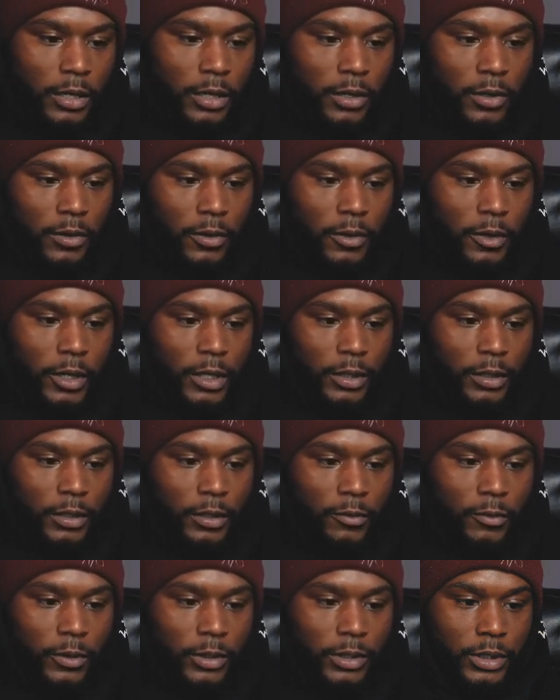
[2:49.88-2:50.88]
And
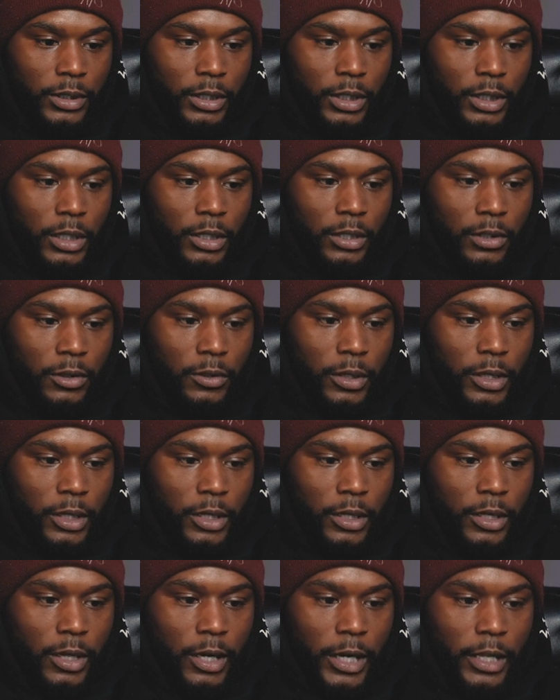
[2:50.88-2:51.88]
then once again go ahead
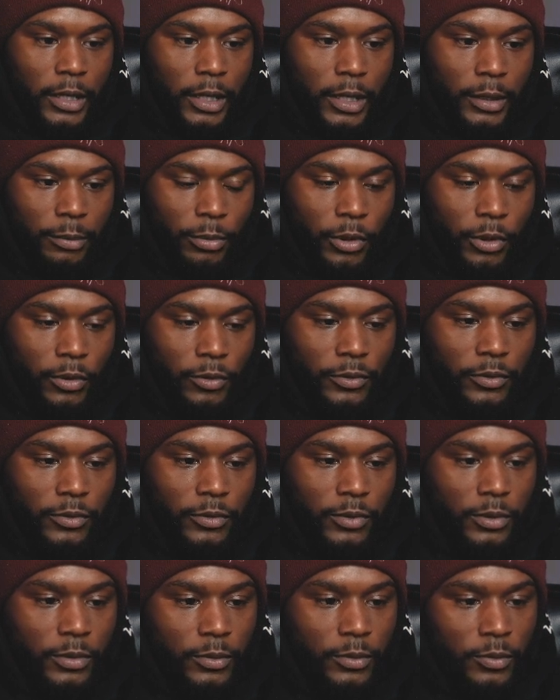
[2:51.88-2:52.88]
and highlight both
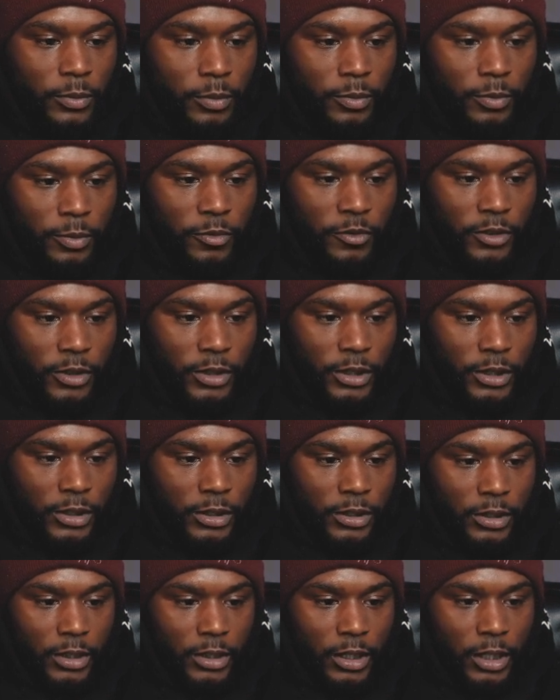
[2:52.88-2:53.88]

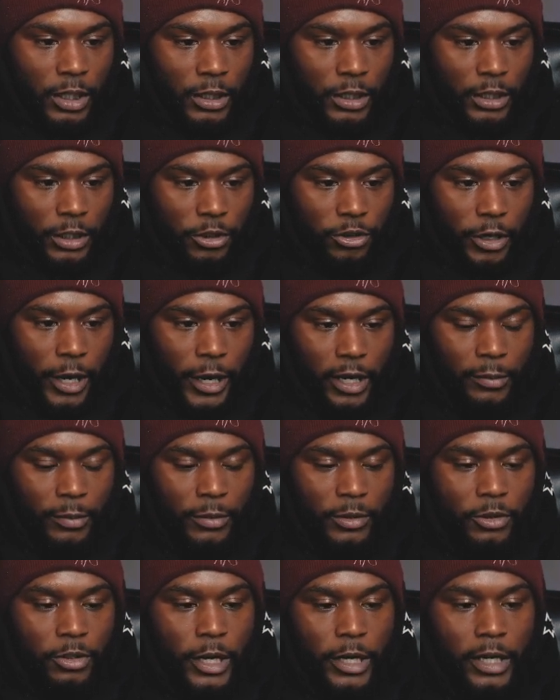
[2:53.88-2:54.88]
footage and then drag them
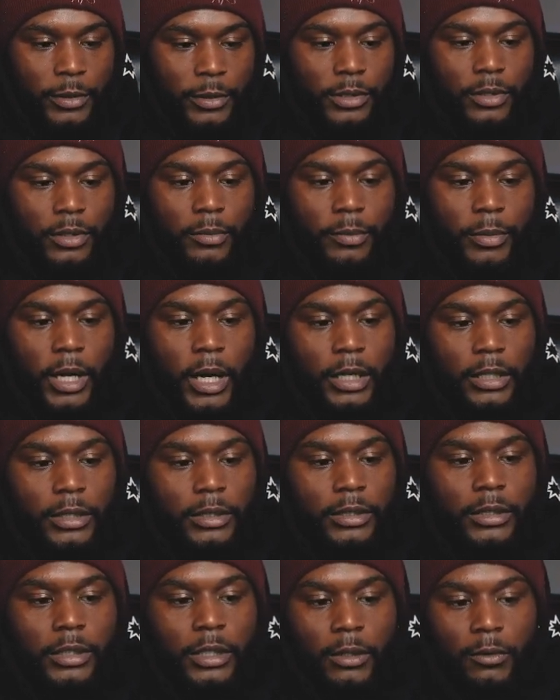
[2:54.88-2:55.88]
into the
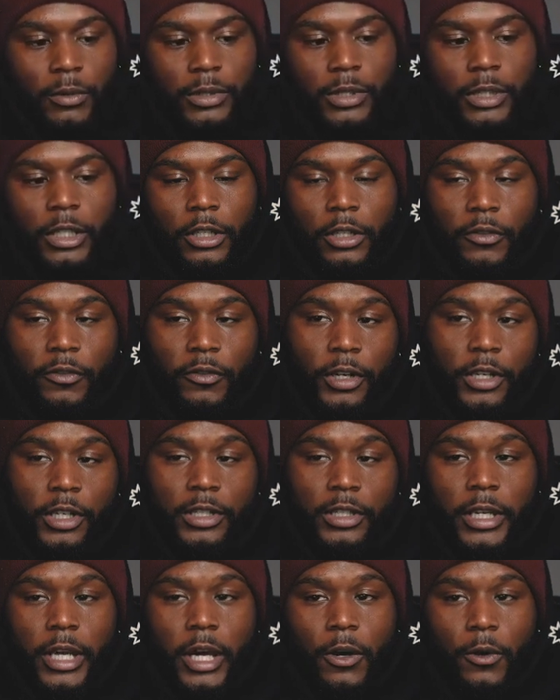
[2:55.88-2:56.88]
box, and once again your footage is
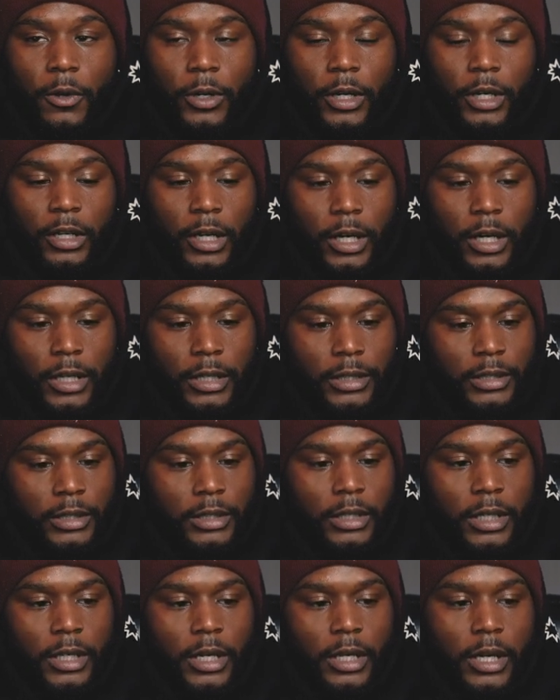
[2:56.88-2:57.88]
now organized.
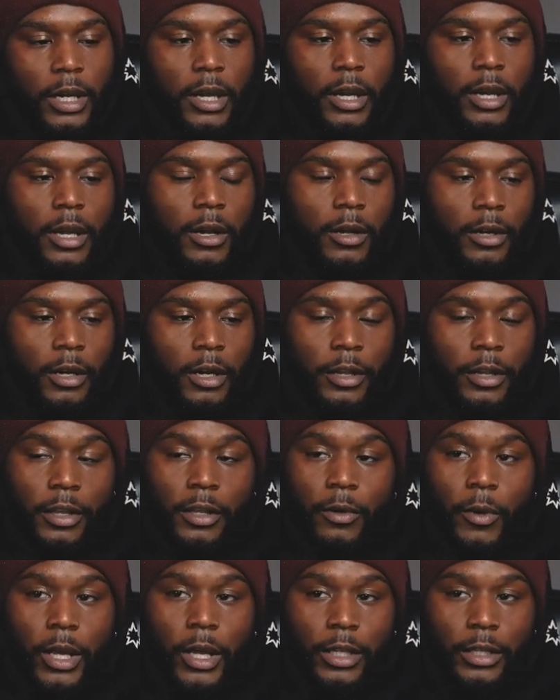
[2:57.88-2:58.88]
Another
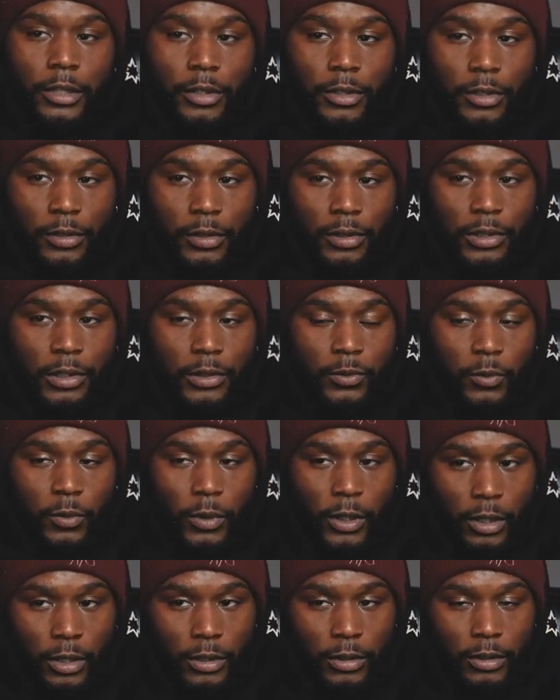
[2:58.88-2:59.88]
way you can do this as
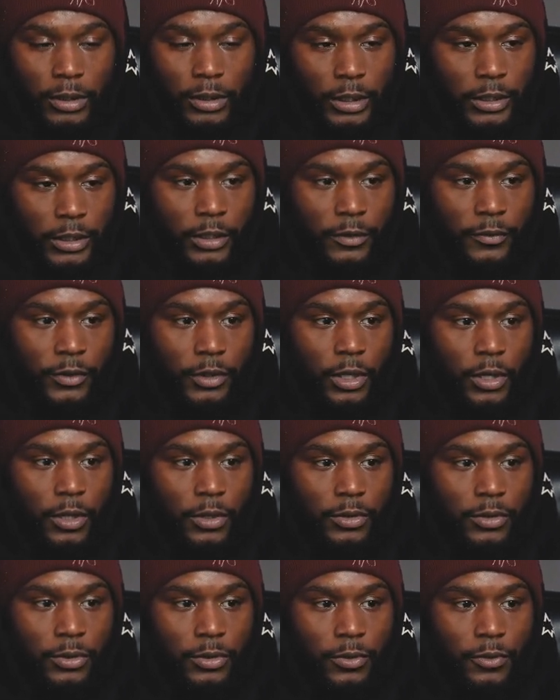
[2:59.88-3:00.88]
well is if you go
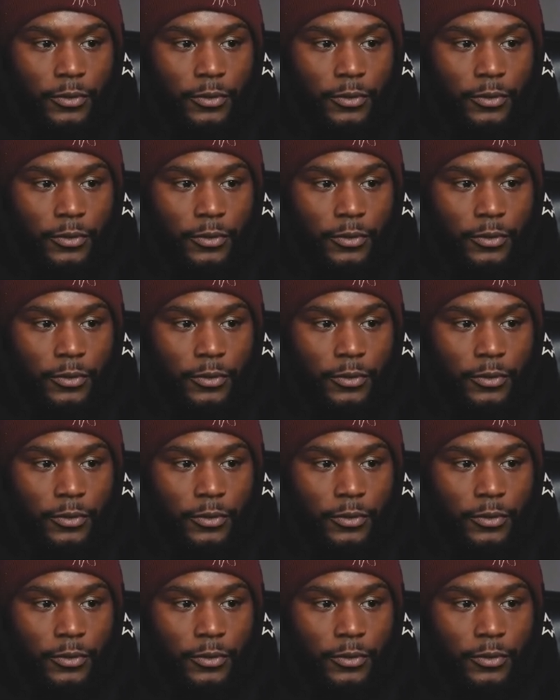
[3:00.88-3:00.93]
to